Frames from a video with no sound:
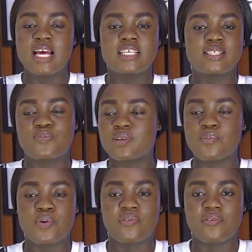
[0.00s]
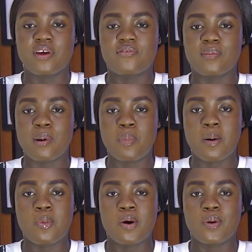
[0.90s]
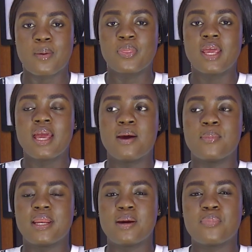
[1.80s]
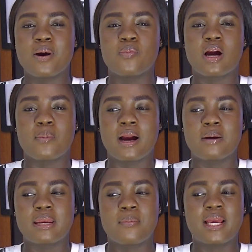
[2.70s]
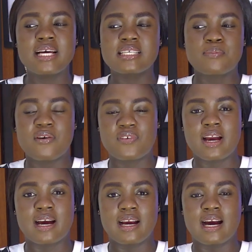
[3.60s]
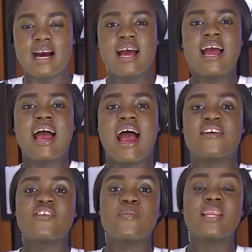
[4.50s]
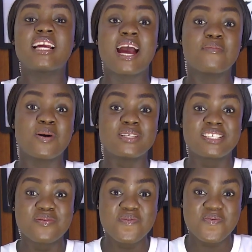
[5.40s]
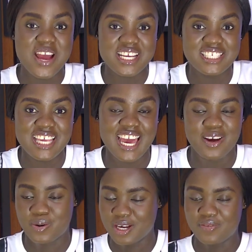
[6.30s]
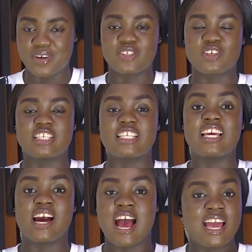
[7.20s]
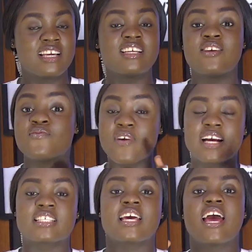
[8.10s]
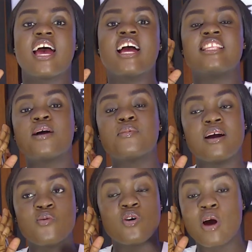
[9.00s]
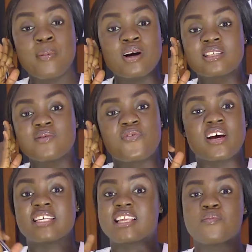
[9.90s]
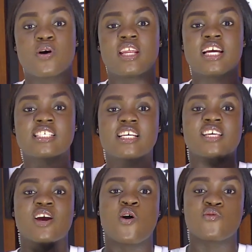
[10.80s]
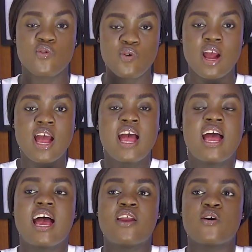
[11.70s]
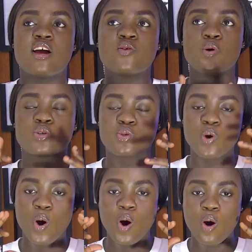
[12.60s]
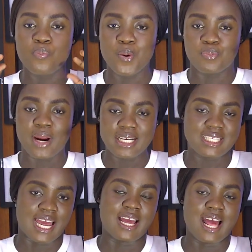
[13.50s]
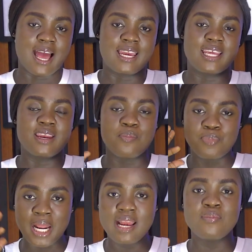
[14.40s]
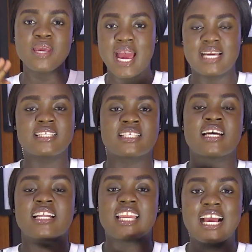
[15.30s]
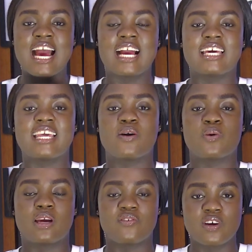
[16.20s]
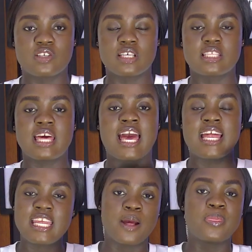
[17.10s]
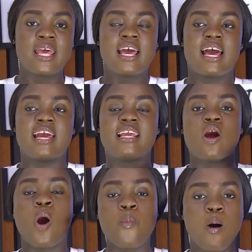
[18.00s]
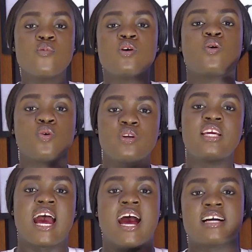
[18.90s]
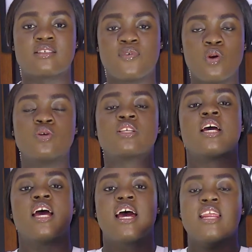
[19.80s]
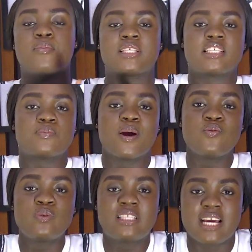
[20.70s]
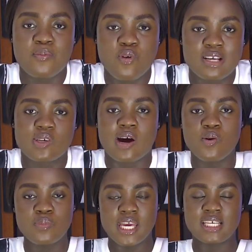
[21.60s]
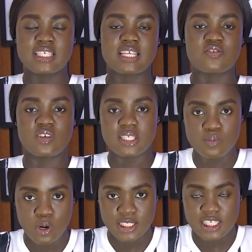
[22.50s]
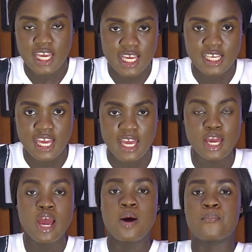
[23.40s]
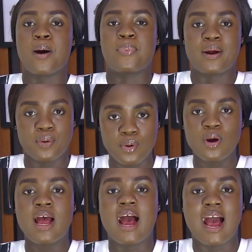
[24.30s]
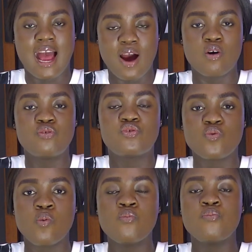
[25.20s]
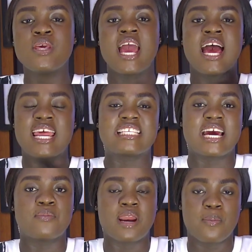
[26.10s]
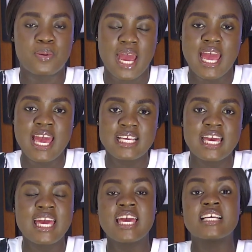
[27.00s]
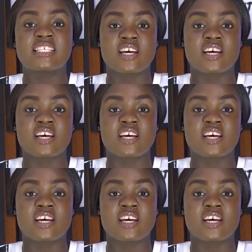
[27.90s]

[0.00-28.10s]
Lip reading: simple fefe mababa no me dey bra mu kama na me ka se mafia ganga adwe be di kan about team first kwenga fashion diga in fact enye about team first enye boni is say ono eno ye do so proprietor and the brain behind the gang na kwenga fashion diga ene omo include as follows and the Mrs. Bedun Tiamu anso ka ho bi sister Tracy Boachi aka papa no onu so wo mbi and Diamond Appiah aka self